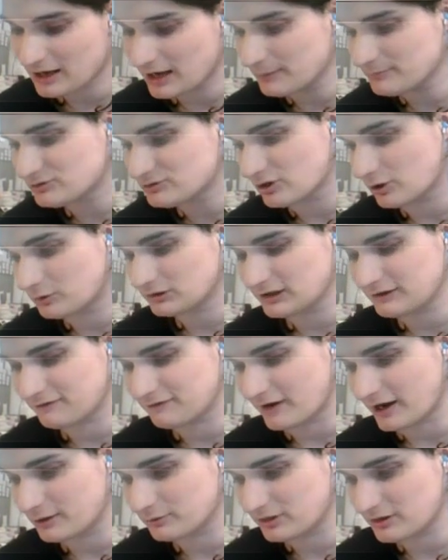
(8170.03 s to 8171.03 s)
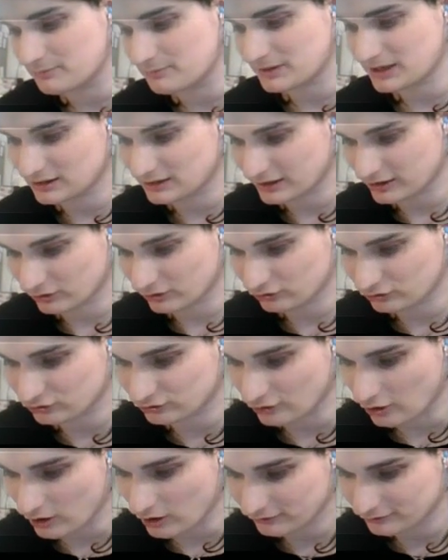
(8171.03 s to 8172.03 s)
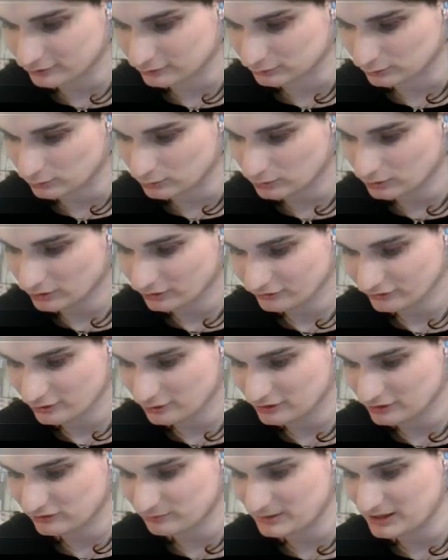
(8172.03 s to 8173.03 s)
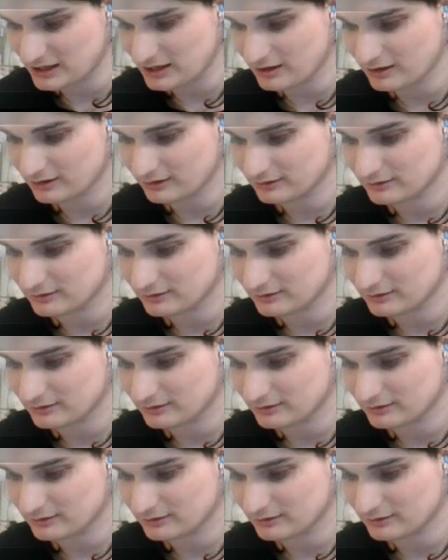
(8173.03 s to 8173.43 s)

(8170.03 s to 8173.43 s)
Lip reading: totally fine with it being a soft rule, so to speak.